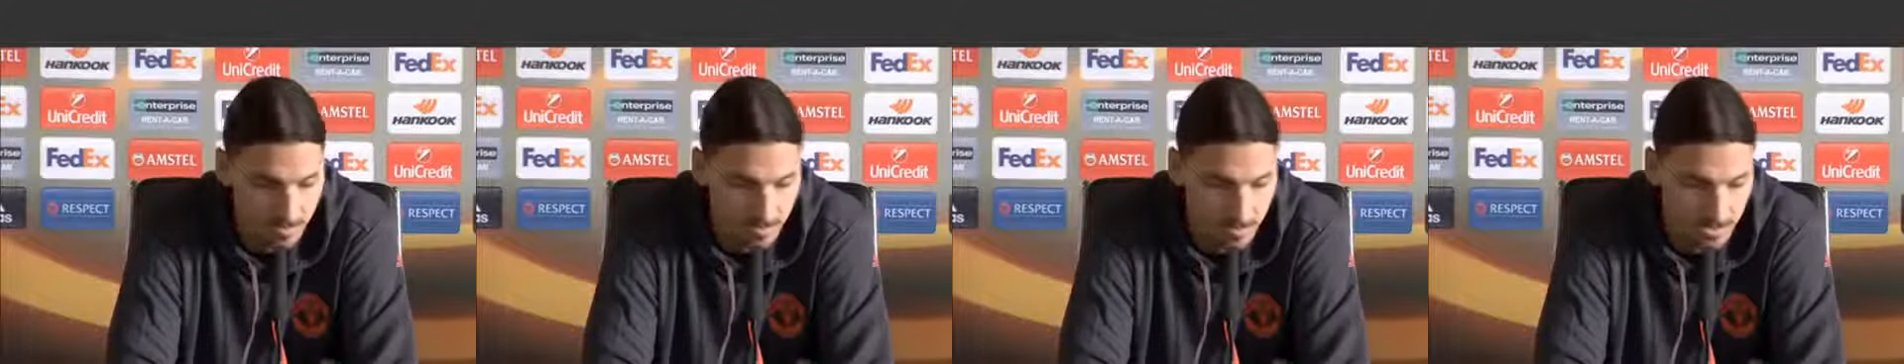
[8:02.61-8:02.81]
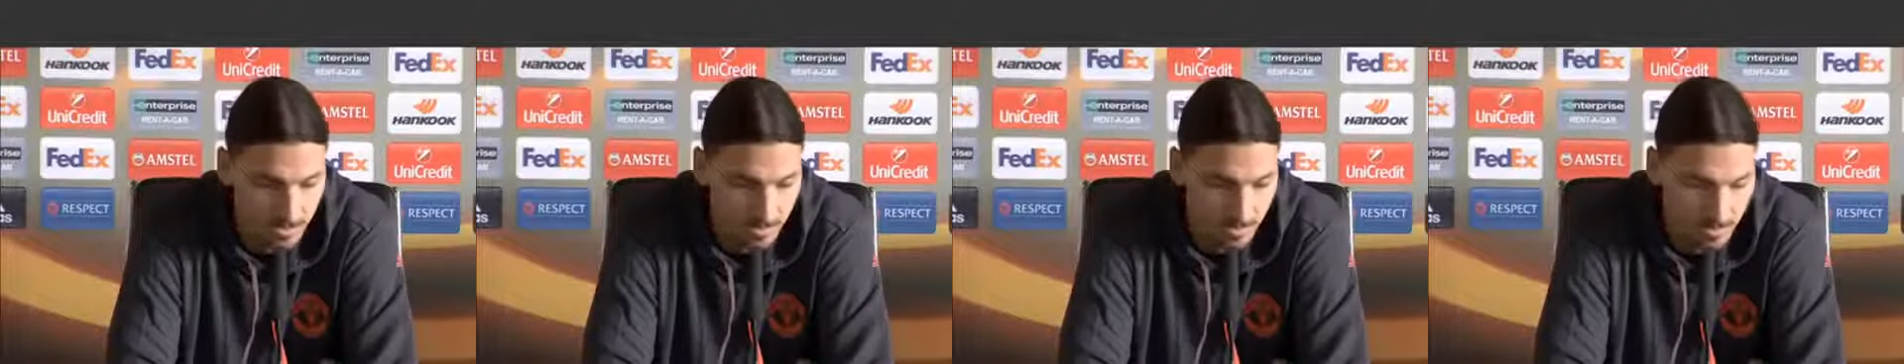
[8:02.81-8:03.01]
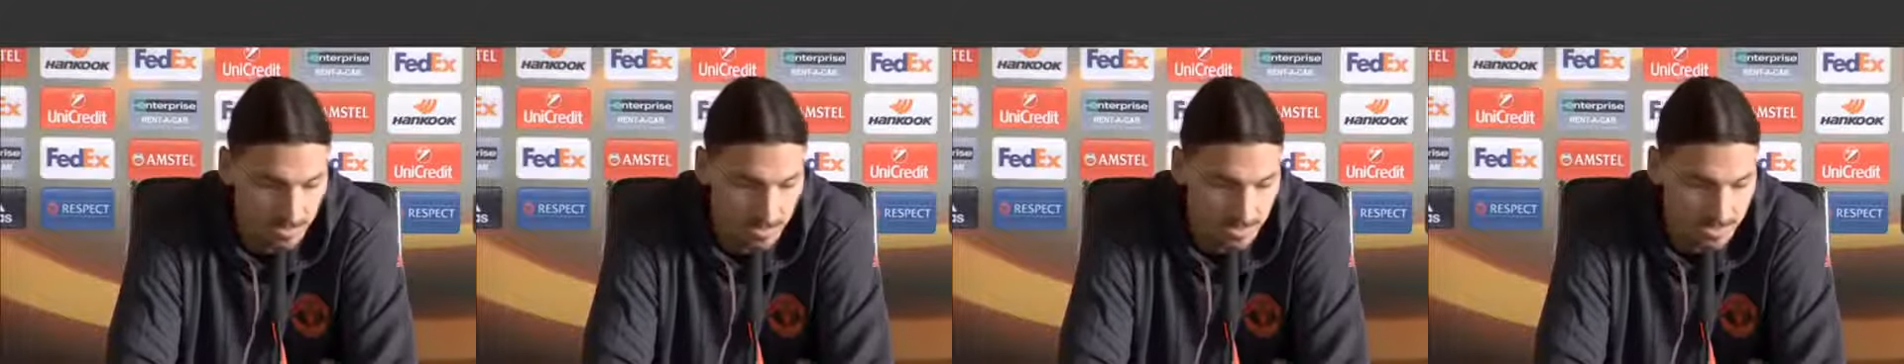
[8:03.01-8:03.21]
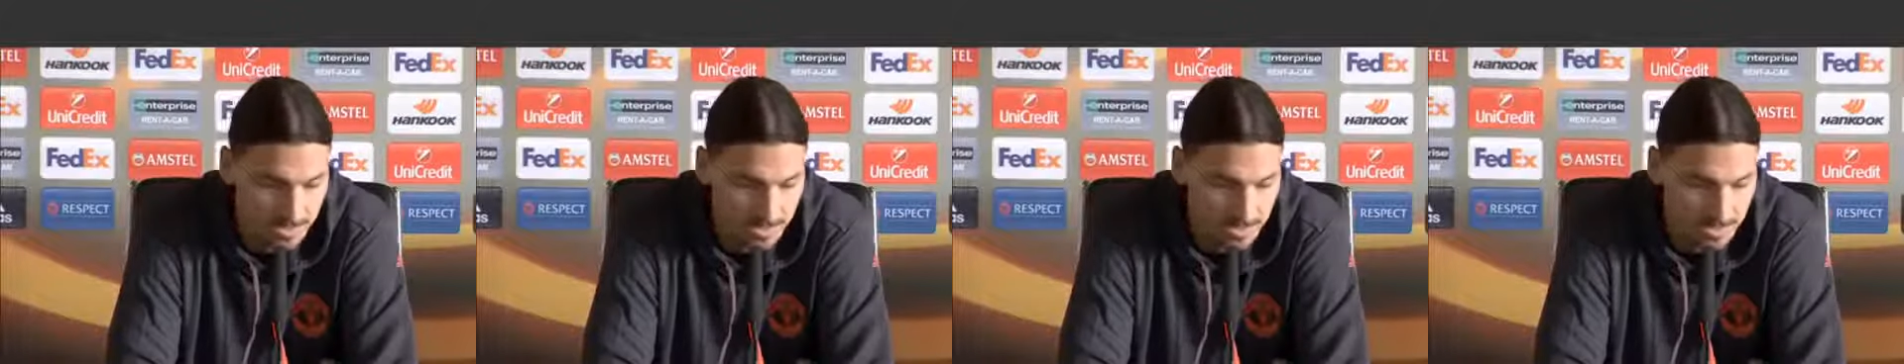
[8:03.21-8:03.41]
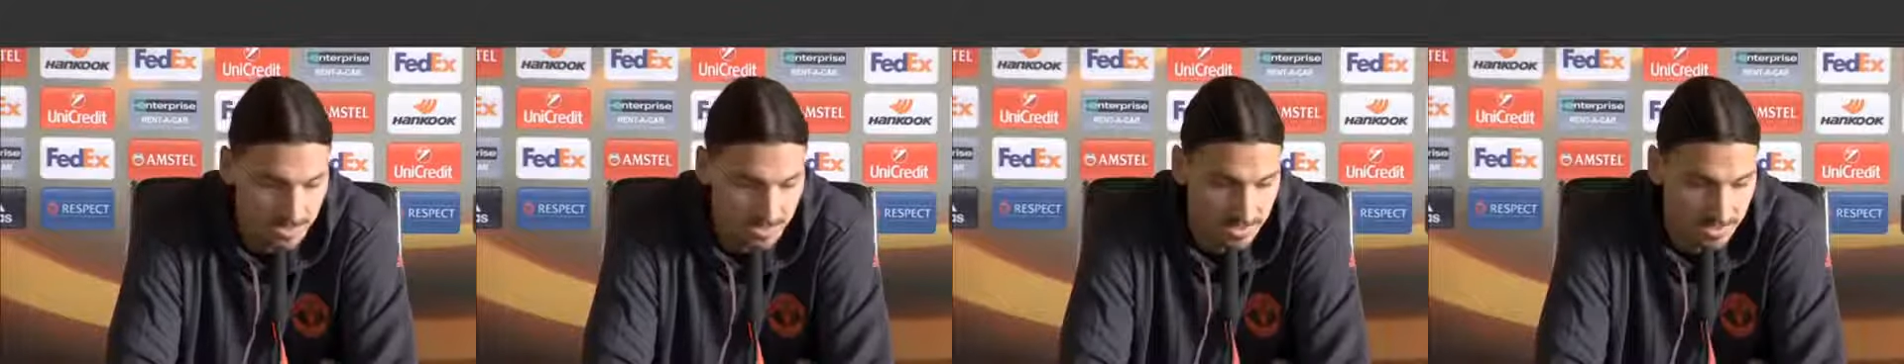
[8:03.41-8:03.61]
of being
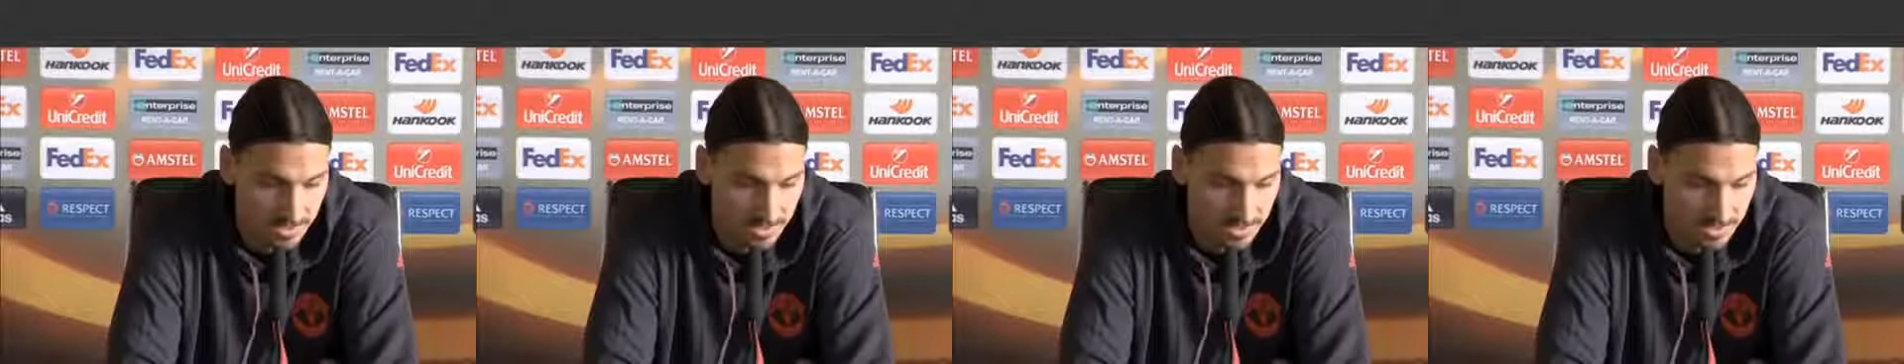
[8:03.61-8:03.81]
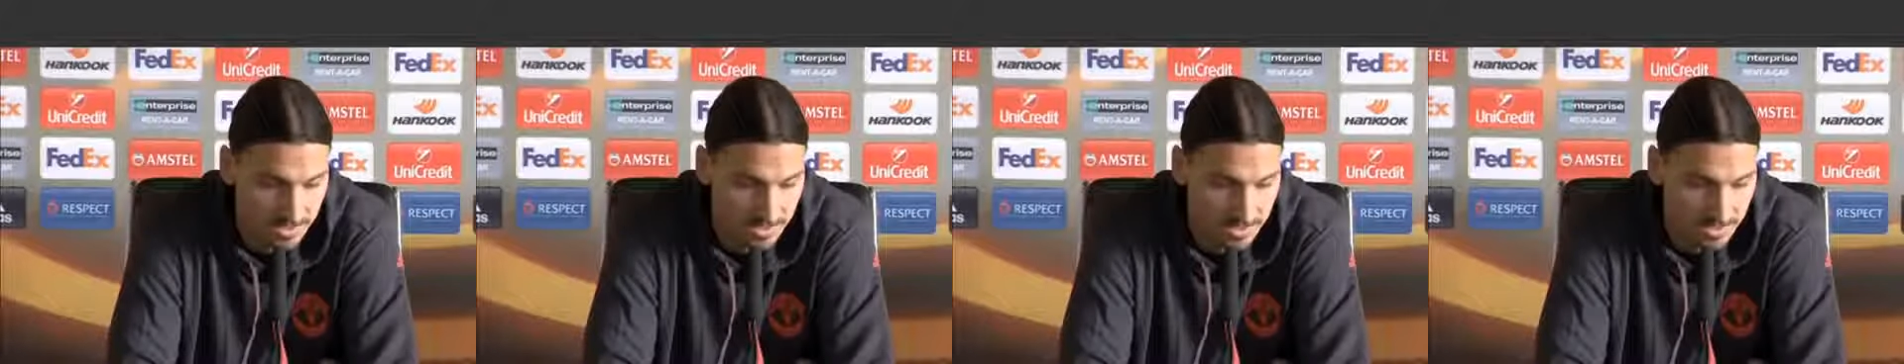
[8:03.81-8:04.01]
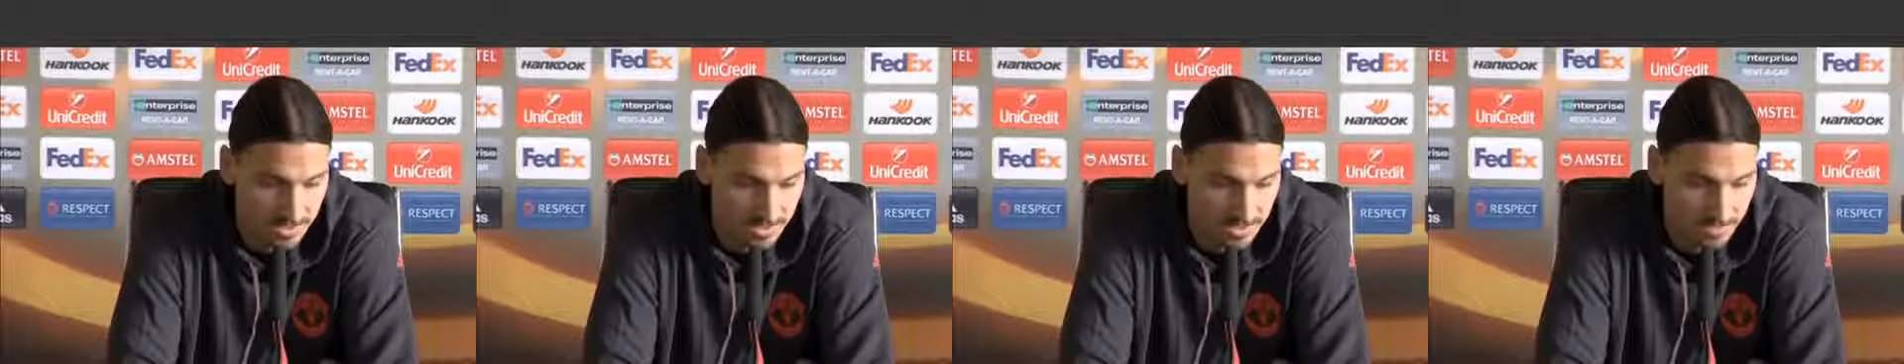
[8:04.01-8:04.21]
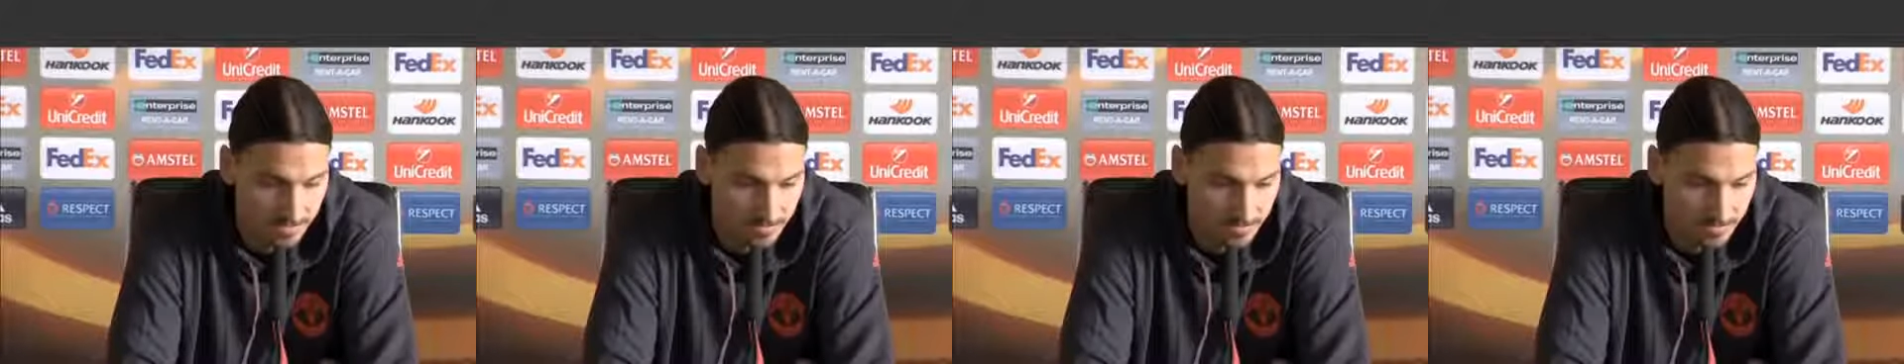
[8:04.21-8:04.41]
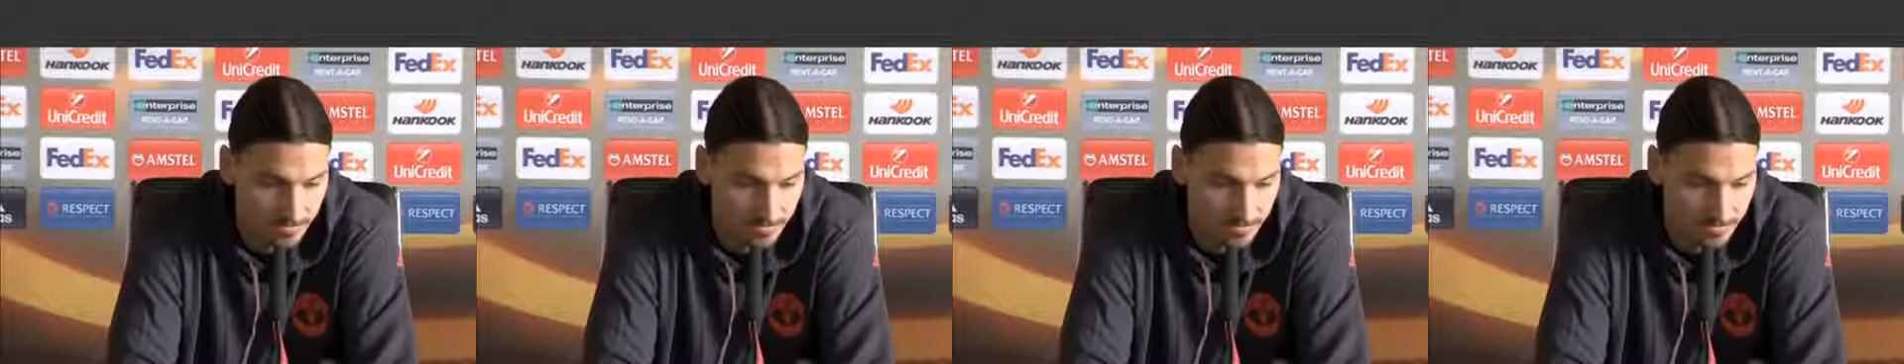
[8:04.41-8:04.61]
realistic that the
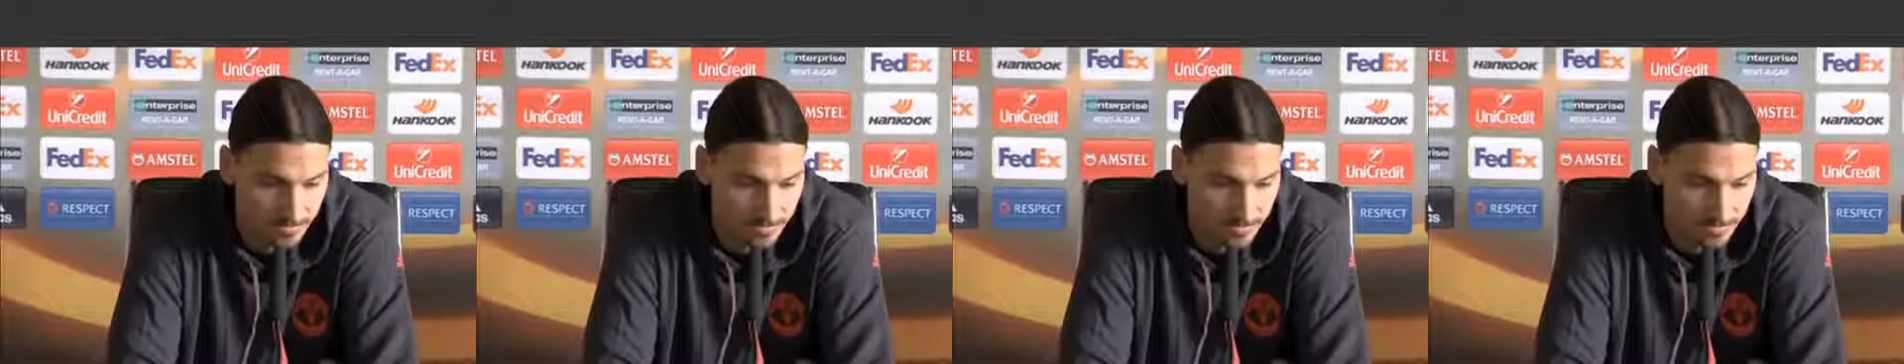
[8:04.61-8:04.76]
team,